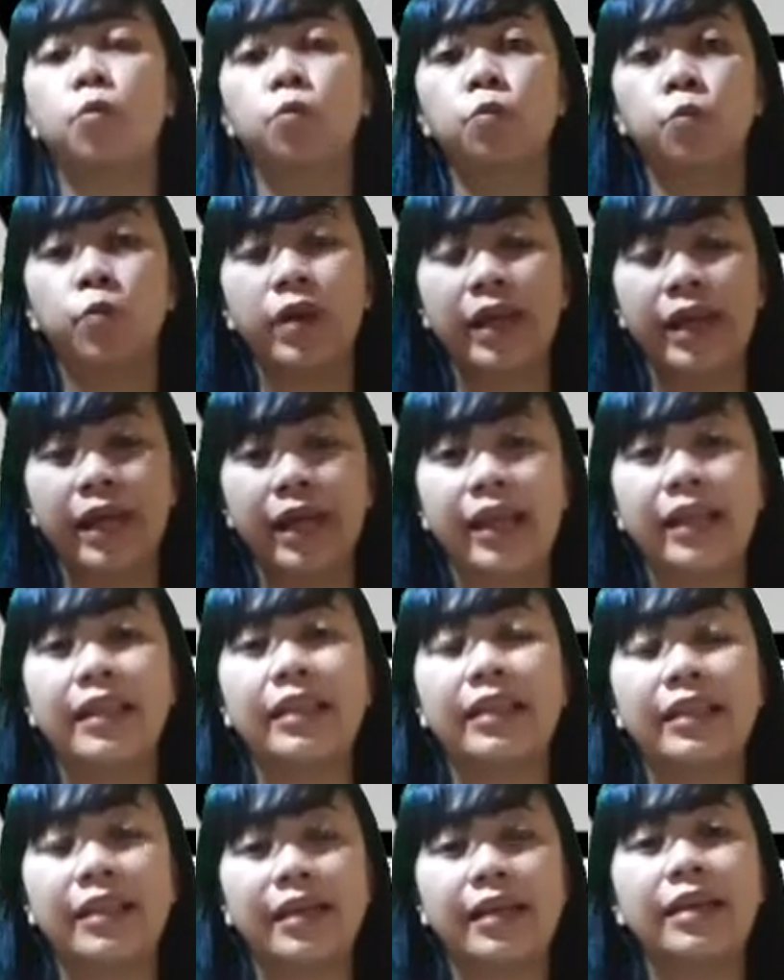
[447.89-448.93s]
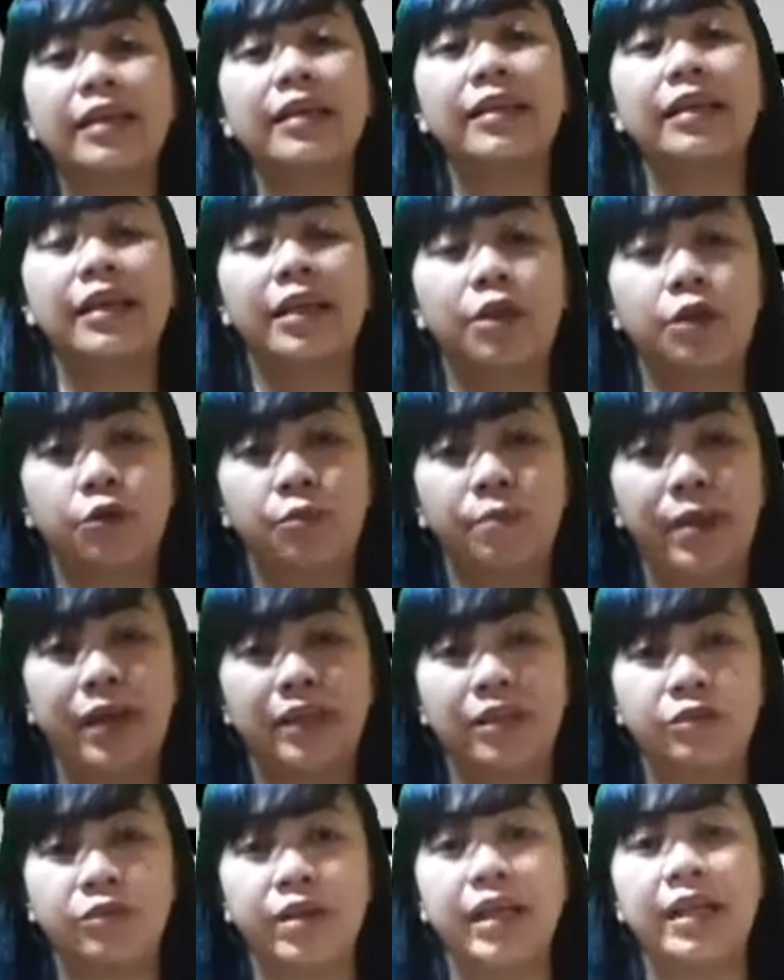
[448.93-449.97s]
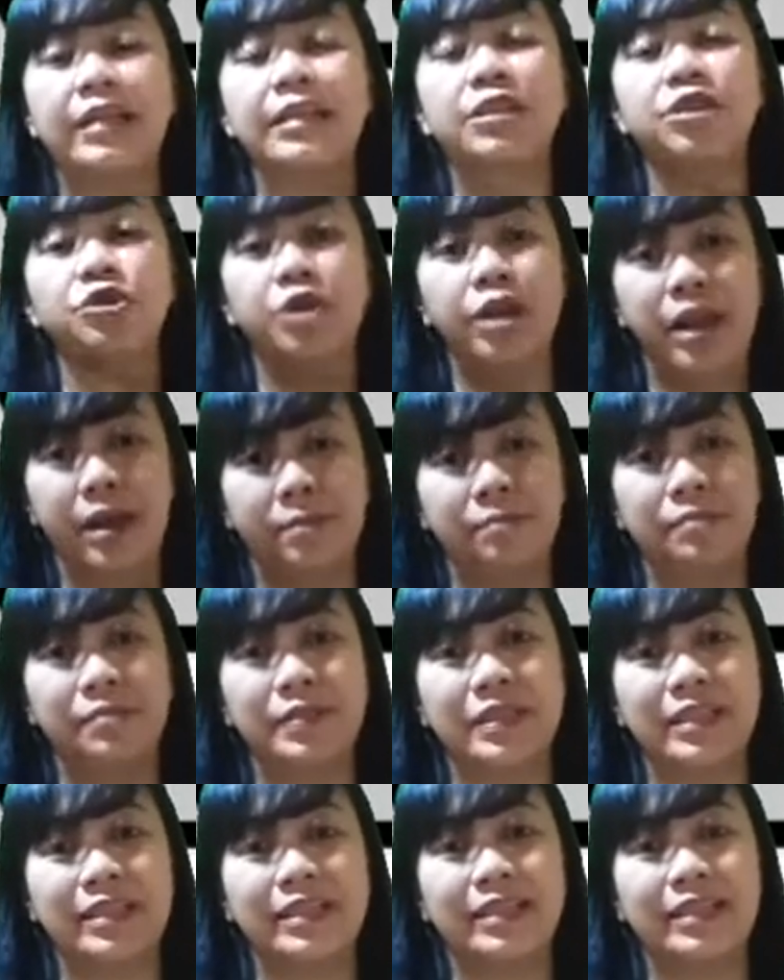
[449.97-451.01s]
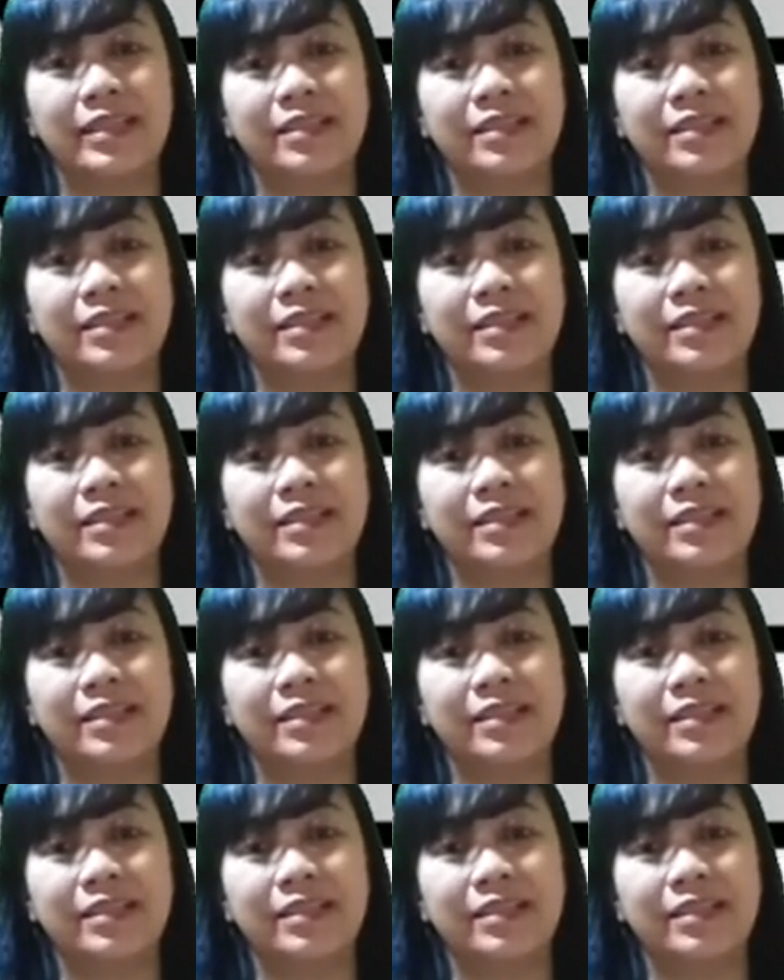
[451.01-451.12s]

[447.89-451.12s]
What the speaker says: with the geometric shapes.